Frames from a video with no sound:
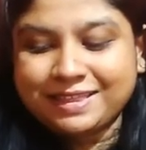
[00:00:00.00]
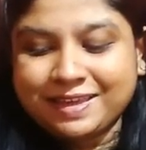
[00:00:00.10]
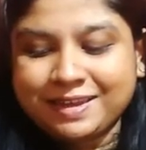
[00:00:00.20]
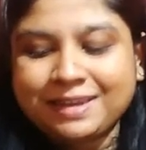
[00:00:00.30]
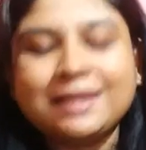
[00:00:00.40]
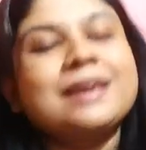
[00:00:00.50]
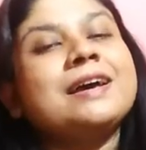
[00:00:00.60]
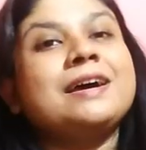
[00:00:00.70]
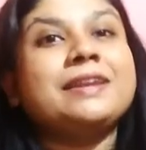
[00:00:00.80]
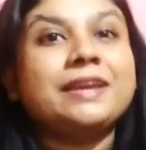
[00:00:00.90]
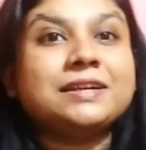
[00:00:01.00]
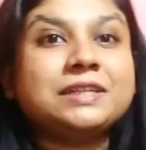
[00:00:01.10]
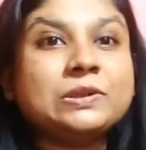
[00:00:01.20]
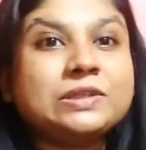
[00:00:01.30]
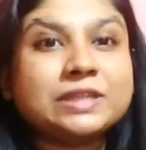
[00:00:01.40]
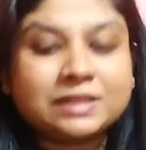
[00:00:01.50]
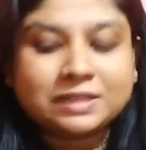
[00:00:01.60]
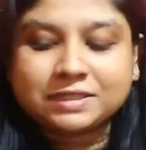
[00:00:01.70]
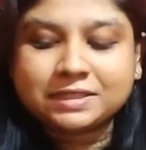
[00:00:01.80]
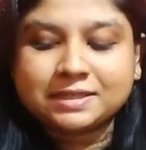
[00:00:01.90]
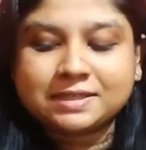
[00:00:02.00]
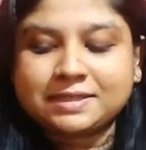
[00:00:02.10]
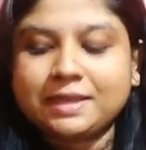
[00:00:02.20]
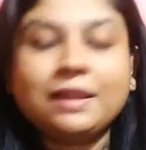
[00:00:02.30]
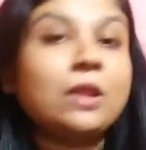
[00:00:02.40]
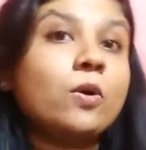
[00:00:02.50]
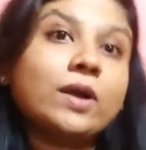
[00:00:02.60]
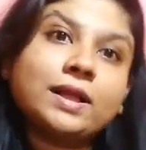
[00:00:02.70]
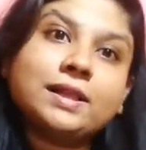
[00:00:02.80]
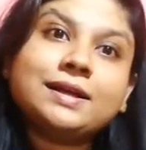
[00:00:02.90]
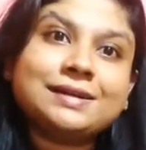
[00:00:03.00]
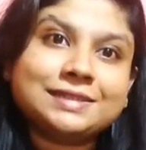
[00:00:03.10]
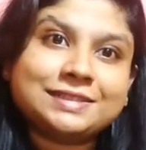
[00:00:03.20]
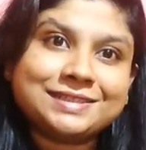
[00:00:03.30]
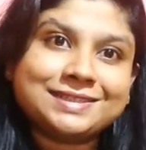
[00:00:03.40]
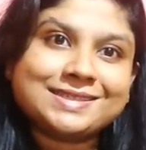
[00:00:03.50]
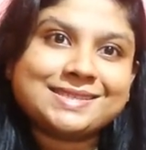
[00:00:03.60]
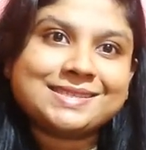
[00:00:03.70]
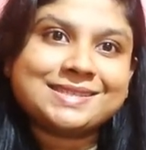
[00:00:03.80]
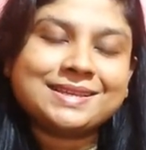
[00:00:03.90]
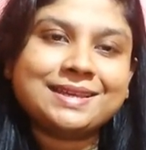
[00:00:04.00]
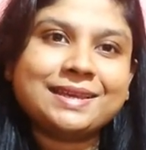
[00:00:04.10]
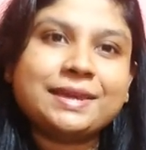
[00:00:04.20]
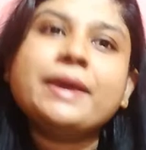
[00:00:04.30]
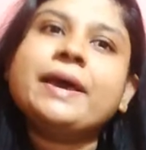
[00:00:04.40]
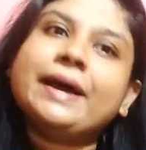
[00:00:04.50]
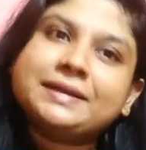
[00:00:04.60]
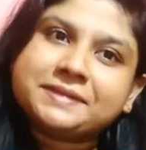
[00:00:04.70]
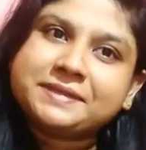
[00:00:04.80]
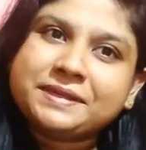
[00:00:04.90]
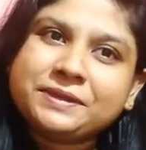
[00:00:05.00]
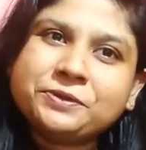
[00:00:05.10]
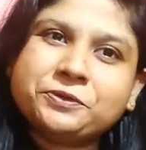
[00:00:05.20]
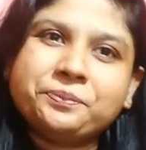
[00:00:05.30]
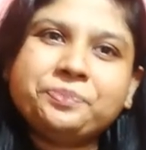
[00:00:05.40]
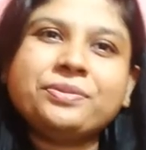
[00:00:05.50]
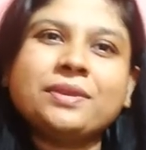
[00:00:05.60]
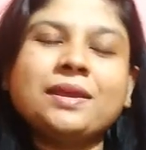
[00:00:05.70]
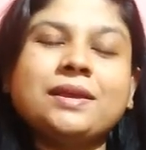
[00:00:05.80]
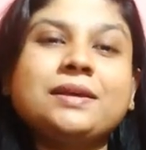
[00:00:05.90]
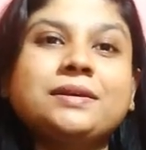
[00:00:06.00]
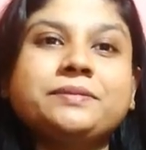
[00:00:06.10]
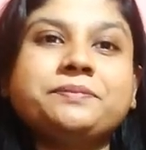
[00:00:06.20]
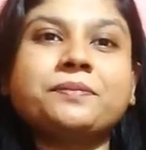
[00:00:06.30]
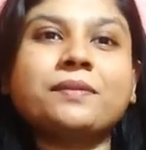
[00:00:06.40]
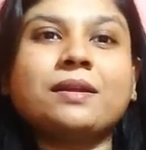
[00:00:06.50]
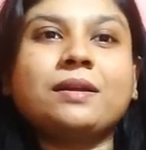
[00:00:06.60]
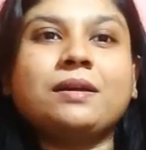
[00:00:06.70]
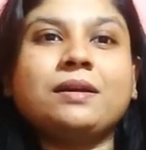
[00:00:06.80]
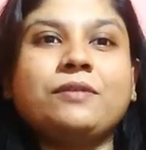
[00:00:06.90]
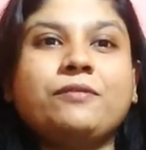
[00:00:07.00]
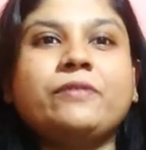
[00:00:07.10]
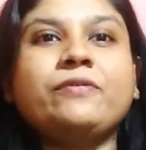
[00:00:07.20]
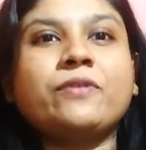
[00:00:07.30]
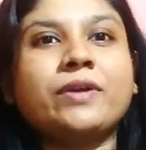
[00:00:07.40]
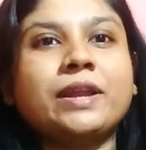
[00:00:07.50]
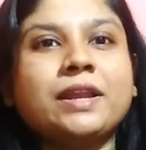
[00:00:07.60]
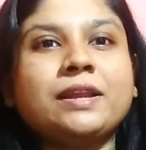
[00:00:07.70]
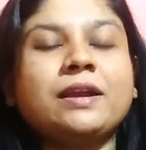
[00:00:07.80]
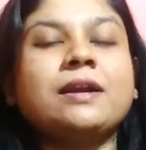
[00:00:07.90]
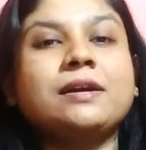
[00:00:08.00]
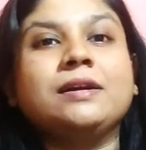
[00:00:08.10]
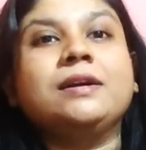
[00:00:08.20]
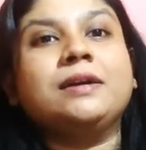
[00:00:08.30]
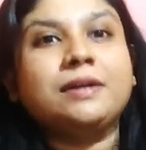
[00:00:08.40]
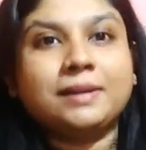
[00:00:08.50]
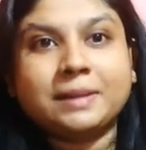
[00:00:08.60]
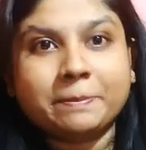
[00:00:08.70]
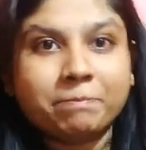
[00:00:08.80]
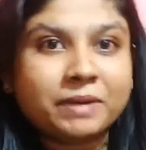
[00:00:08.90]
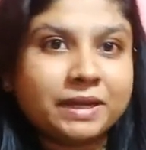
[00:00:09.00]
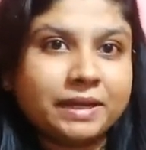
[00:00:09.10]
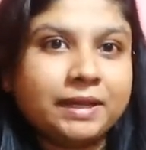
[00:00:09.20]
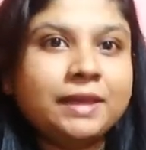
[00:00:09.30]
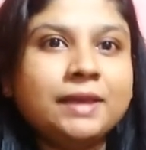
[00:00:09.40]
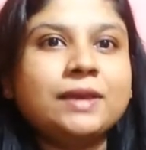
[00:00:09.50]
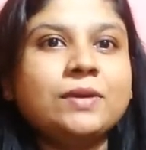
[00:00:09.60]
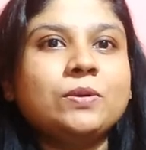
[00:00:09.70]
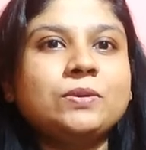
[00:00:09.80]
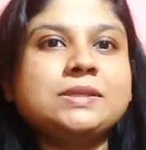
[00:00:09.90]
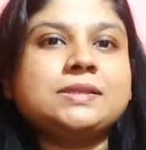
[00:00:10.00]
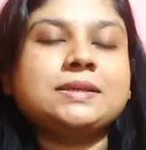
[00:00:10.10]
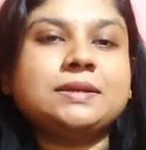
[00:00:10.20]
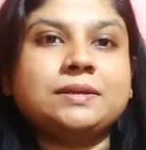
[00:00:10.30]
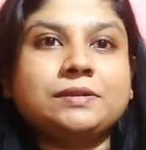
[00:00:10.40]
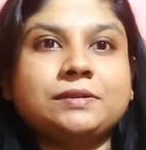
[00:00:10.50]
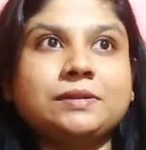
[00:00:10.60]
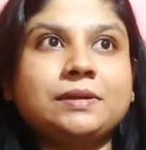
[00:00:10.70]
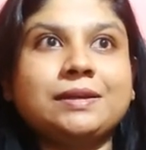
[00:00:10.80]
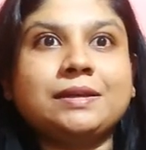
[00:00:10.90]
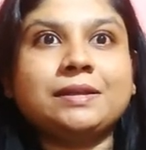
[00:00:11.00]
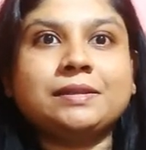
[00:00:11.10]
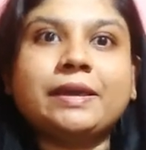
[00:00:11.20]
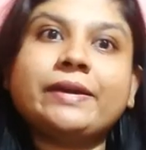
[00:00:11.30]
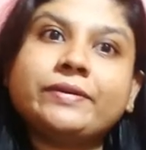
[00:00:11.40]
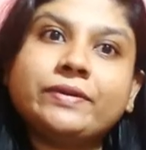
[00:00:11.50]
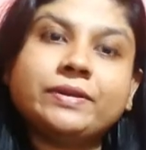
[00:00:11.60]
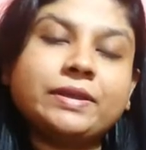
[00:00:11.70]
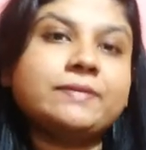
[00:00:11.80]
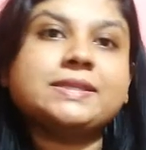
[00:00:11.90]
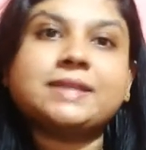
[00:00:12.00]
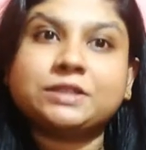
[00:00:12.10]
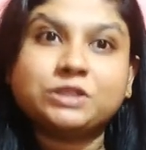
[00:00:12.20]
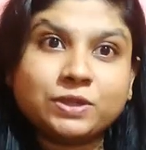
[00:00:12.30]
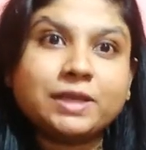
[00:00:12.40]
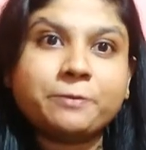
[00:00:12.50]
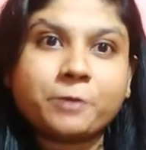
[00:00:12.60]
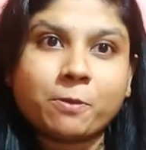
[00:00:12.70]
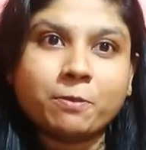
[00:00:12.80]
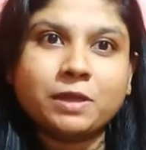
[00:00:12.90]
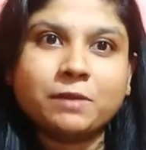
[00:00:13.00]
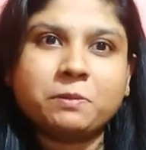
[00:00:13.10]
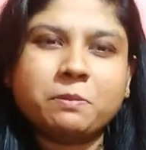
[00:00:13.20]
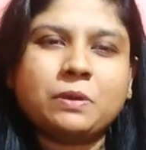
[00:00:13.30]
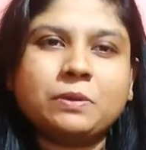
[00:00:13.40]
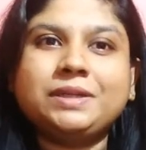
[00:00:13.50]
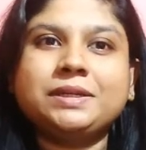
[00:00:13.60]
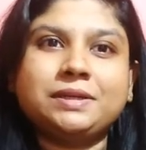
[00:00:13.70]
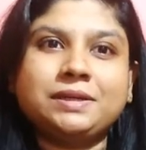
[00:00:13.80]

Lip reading: Then negative changes in local cultures. Assume if a foreign company who's there was actually a problem about